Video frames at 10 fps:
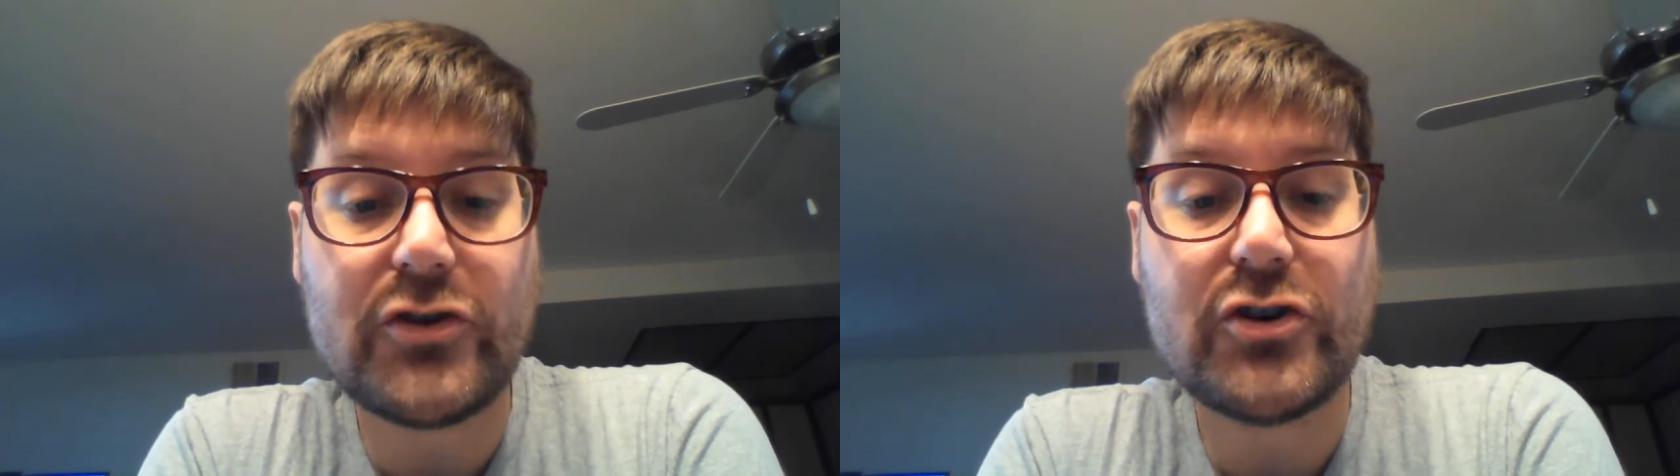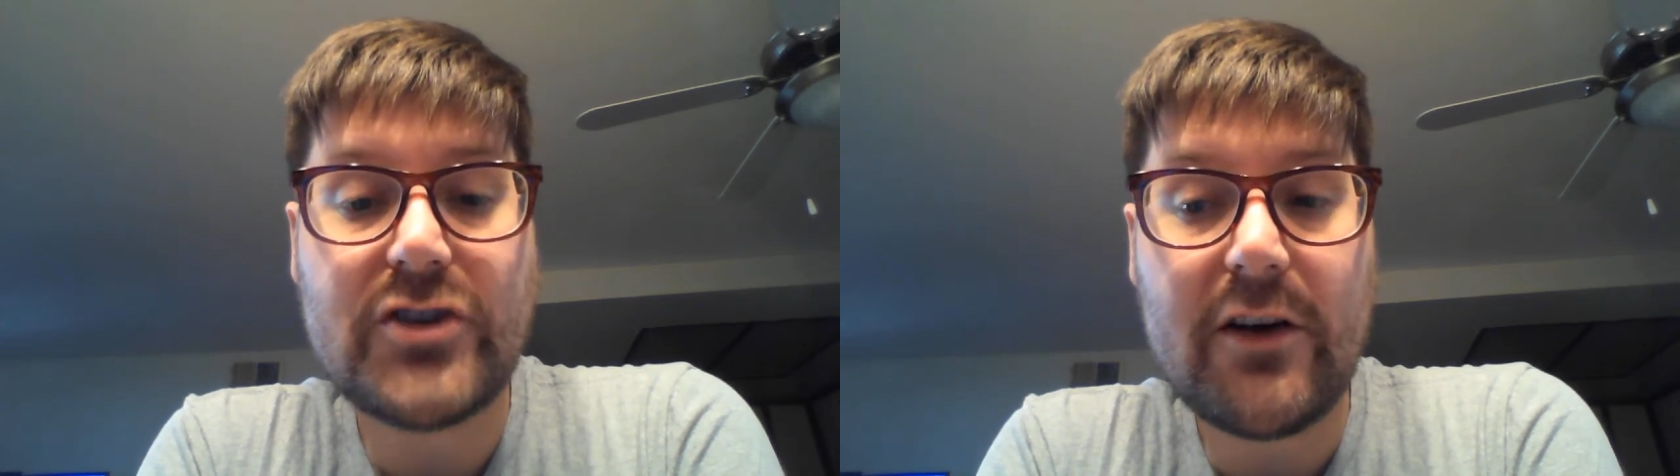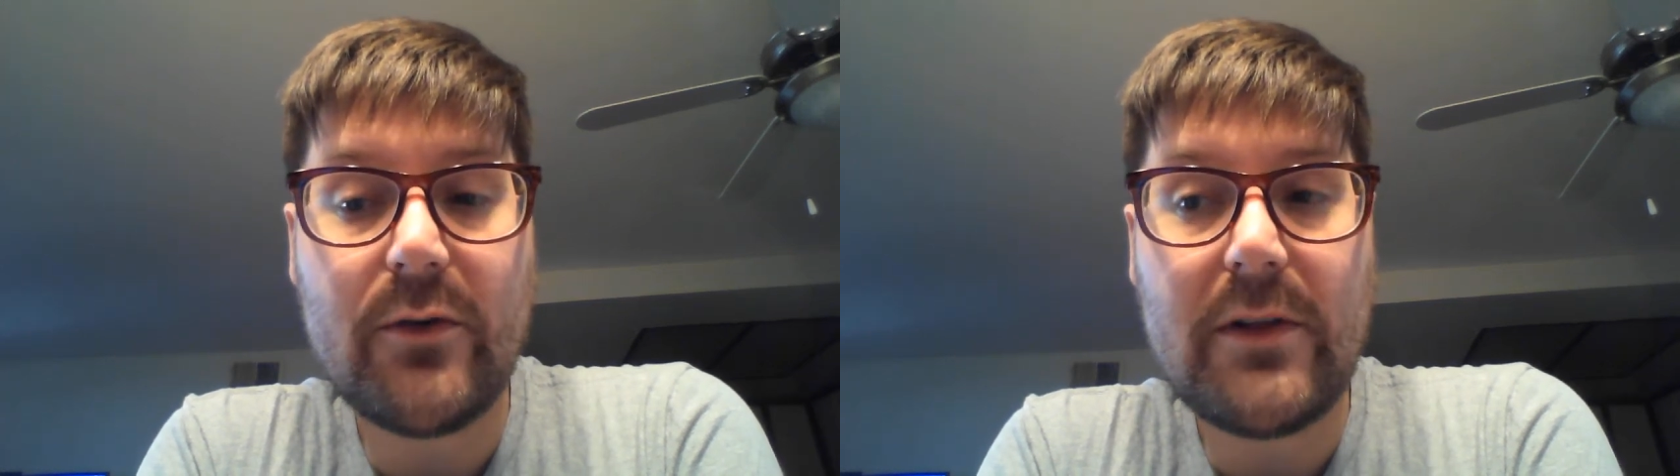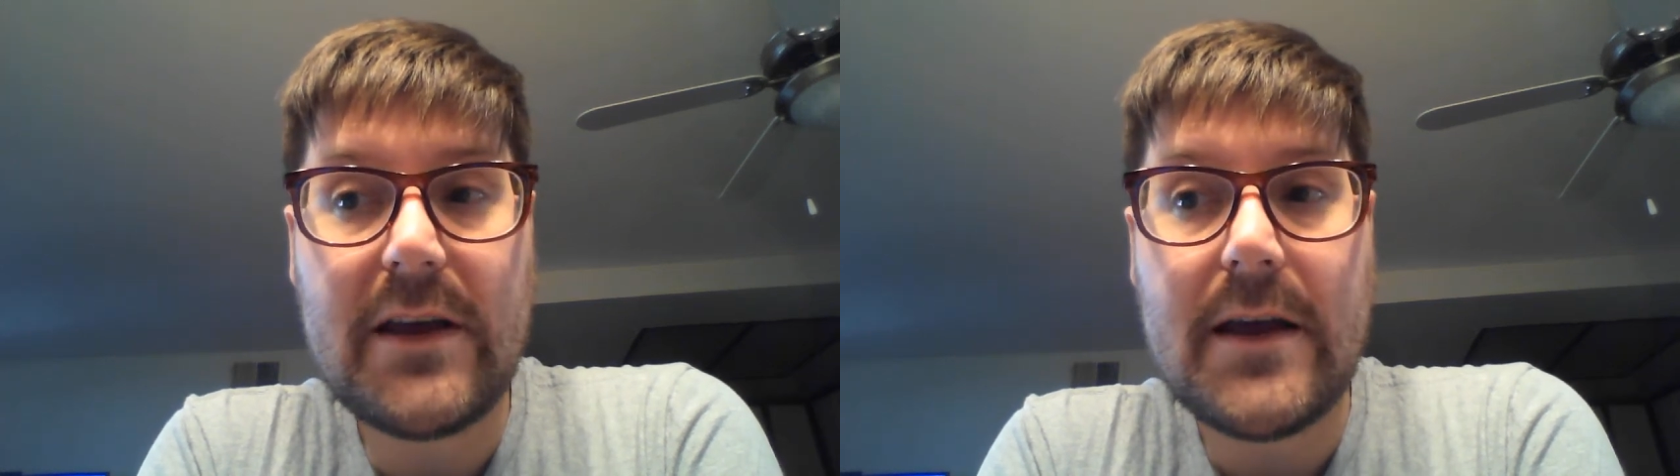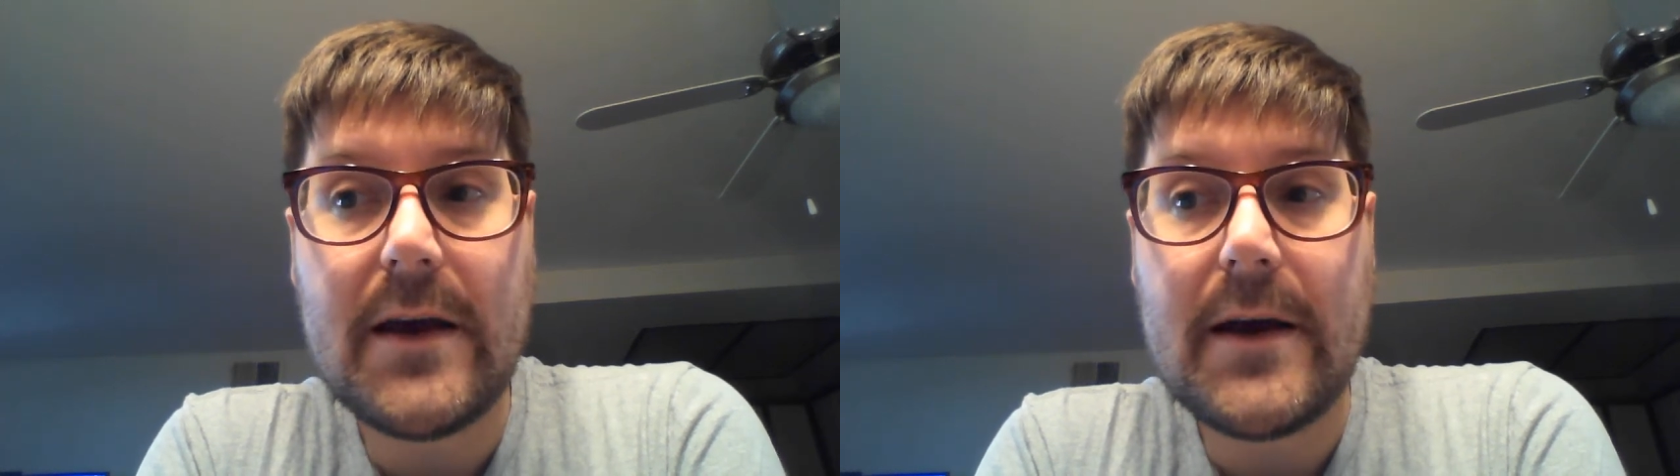which are
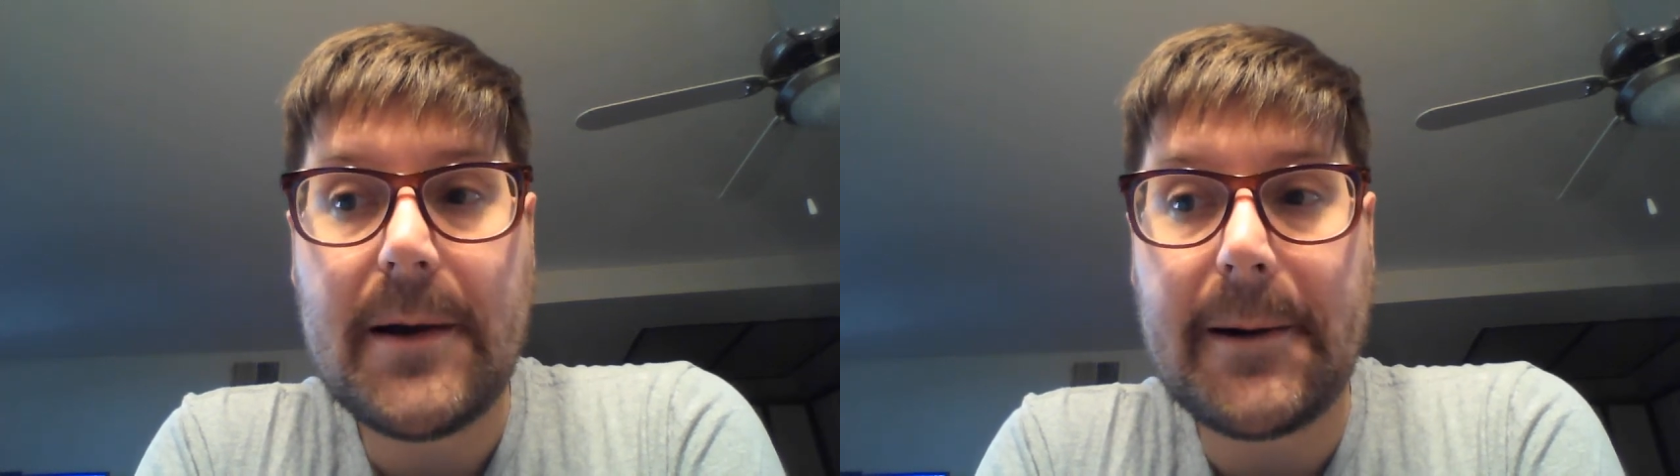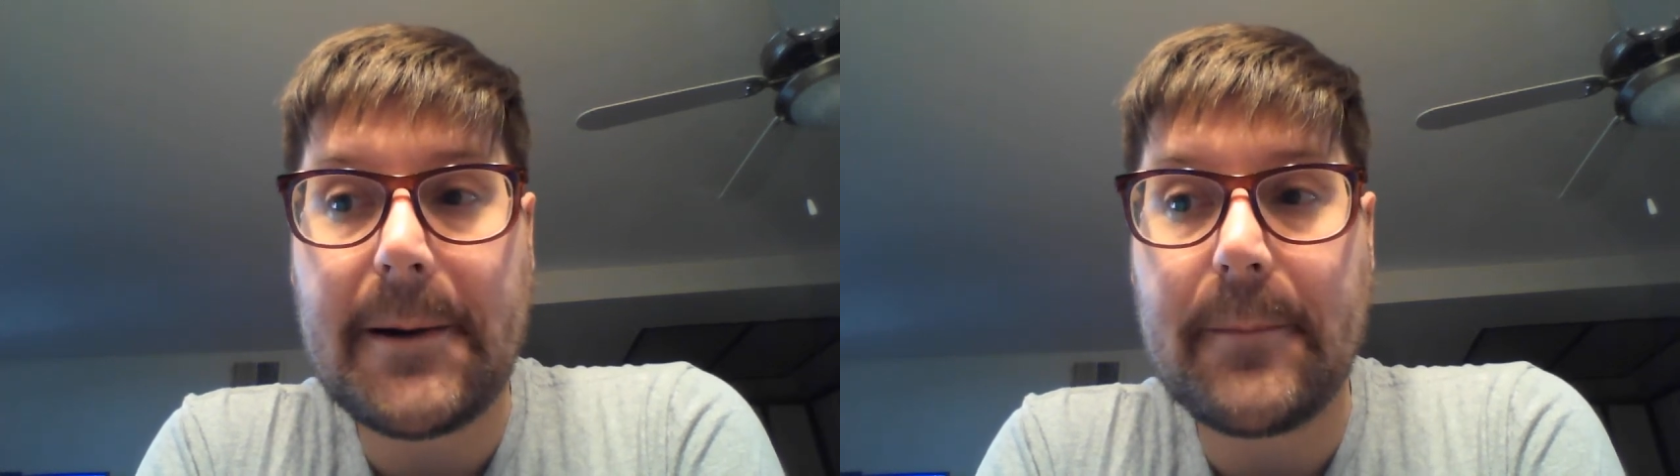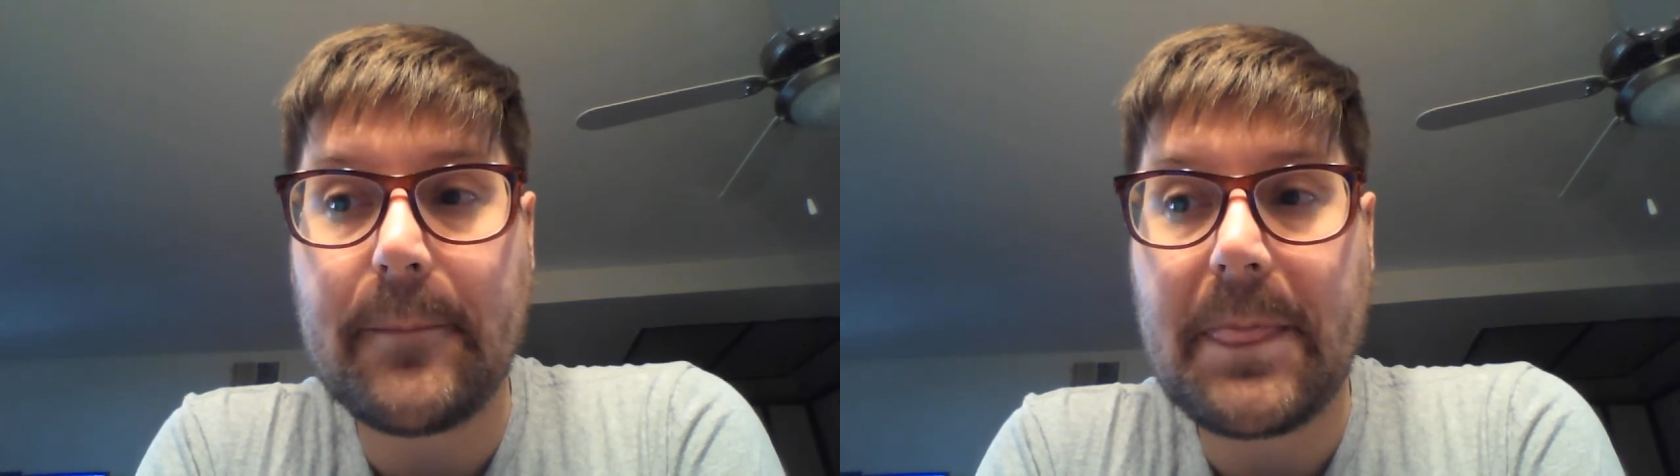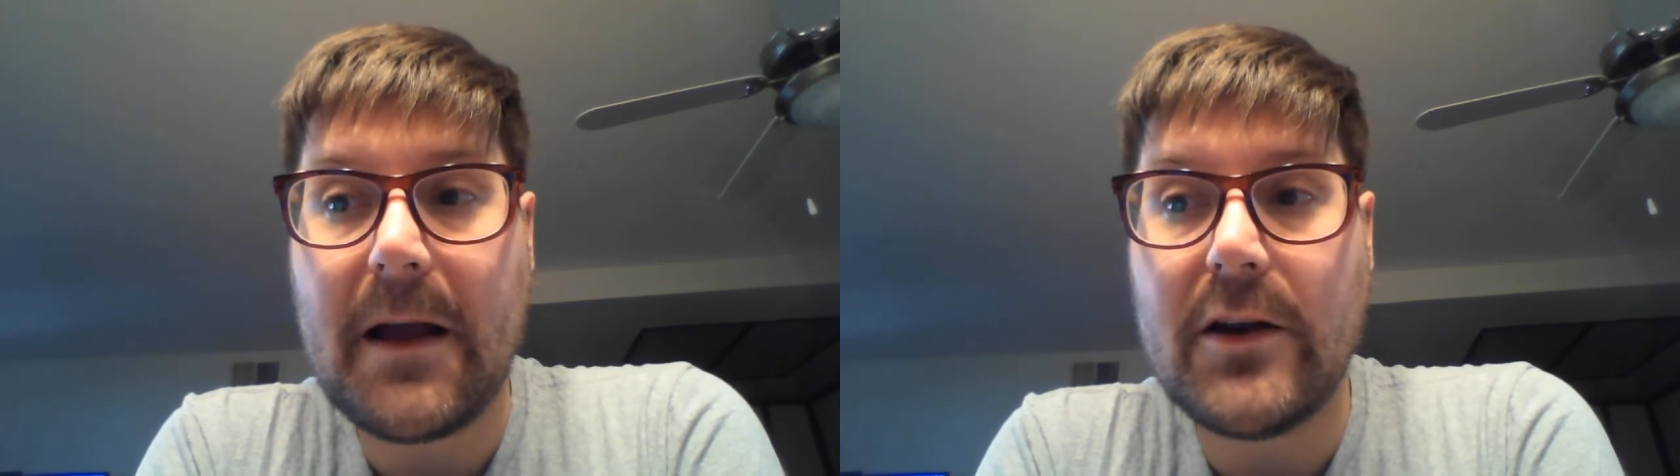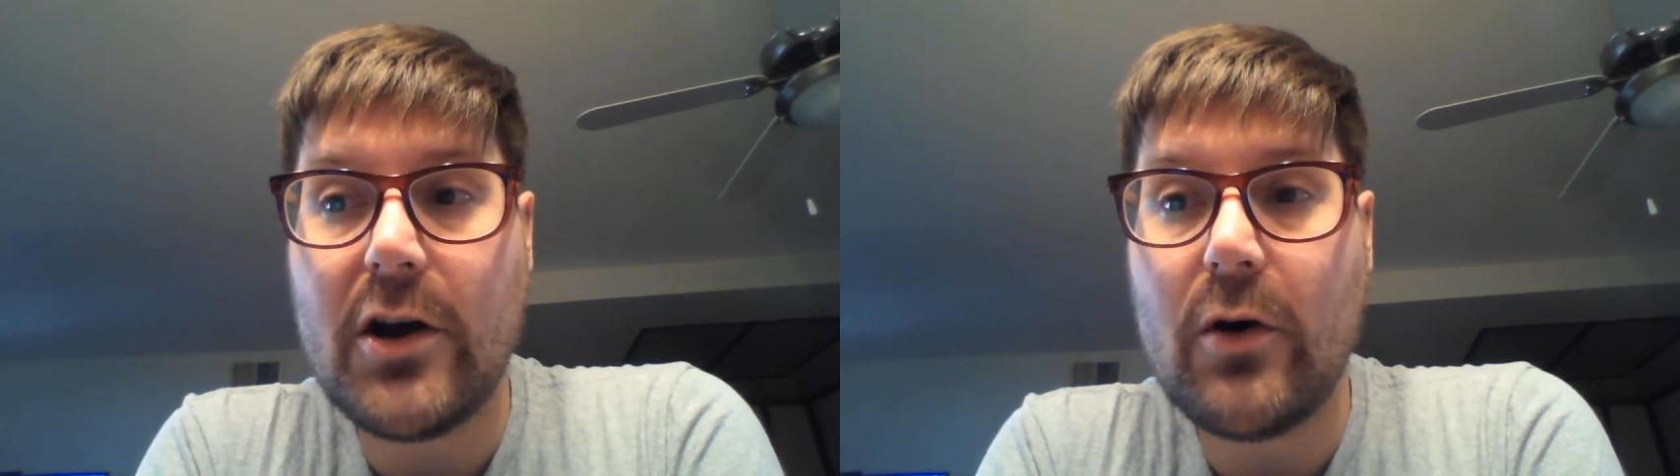generally
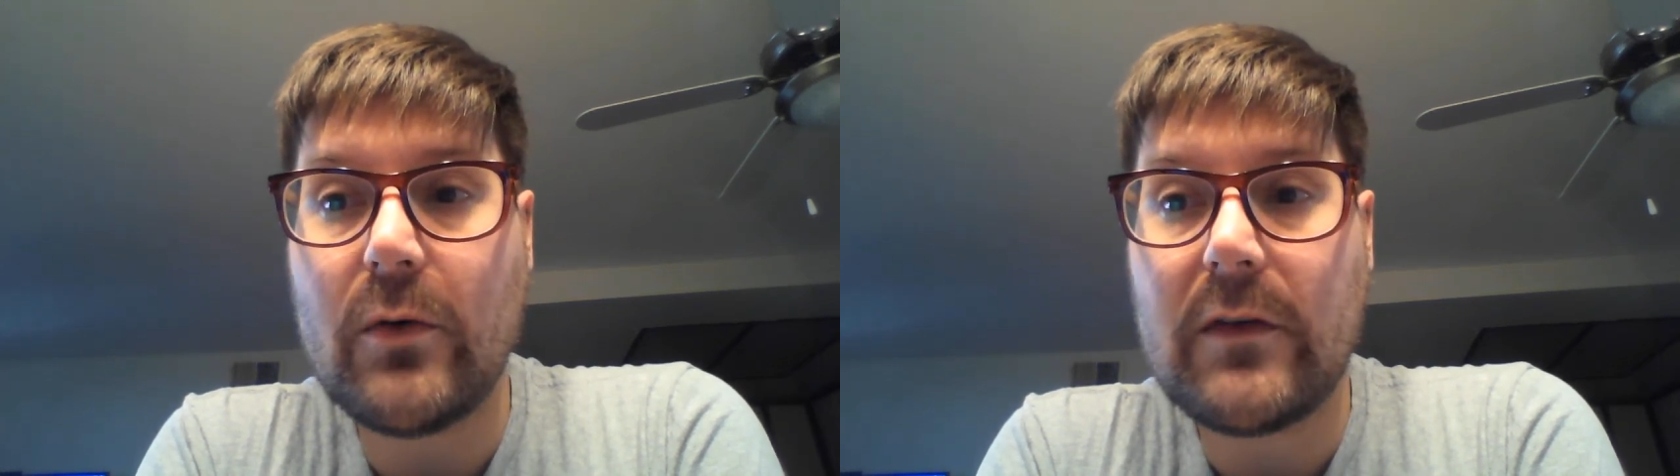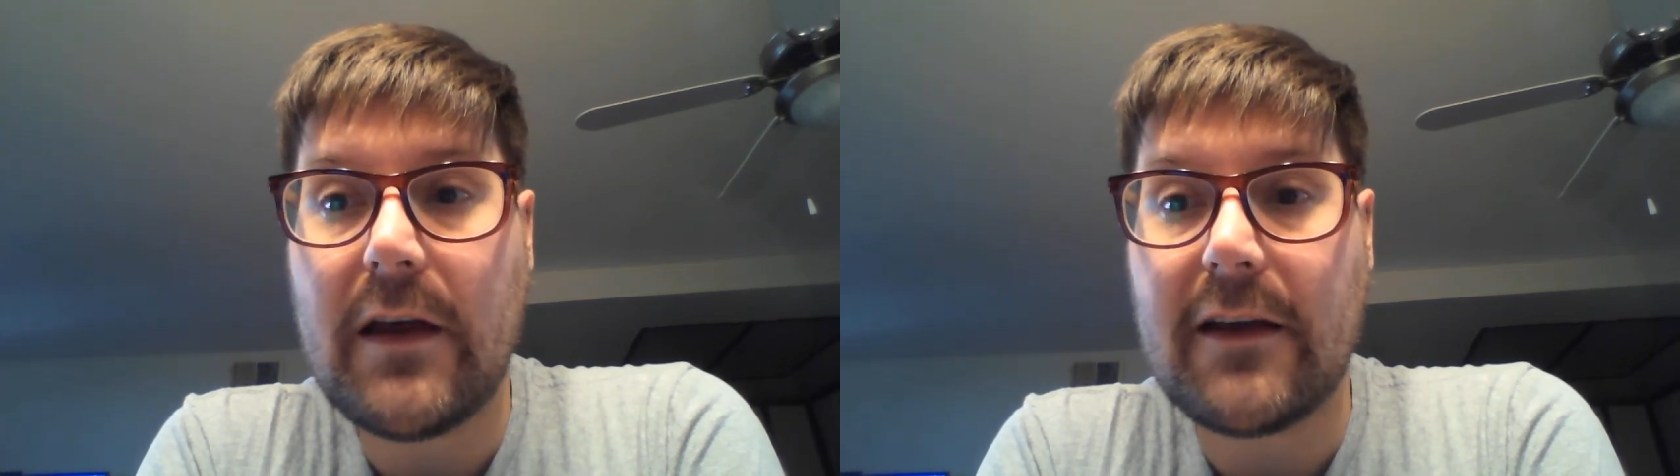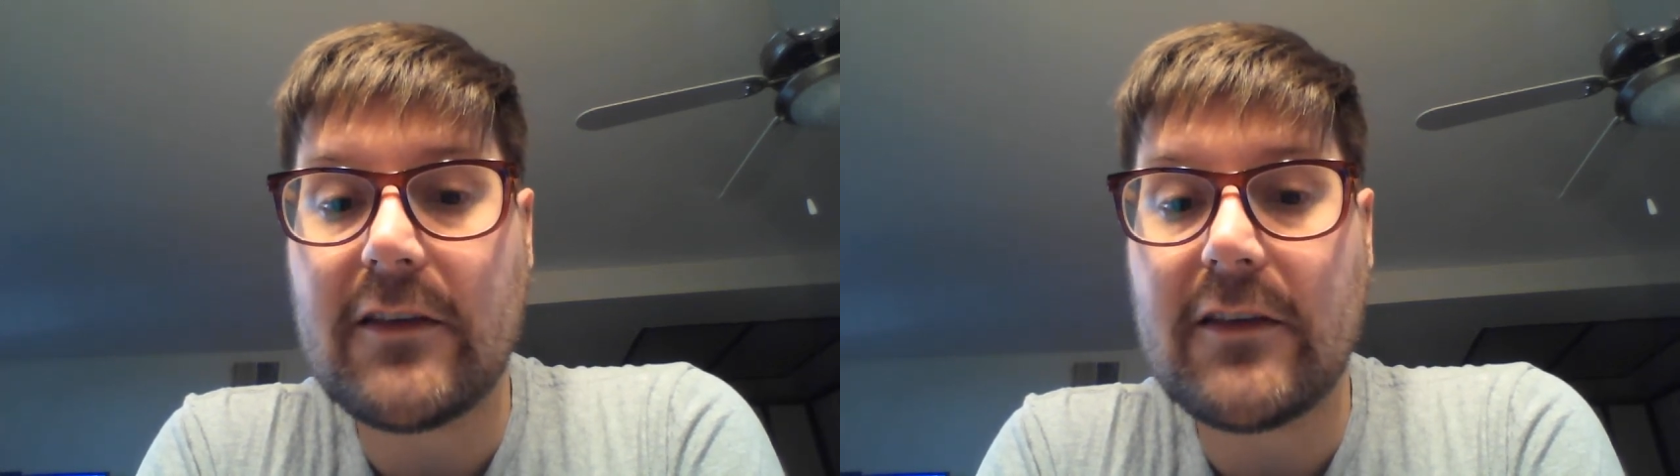a note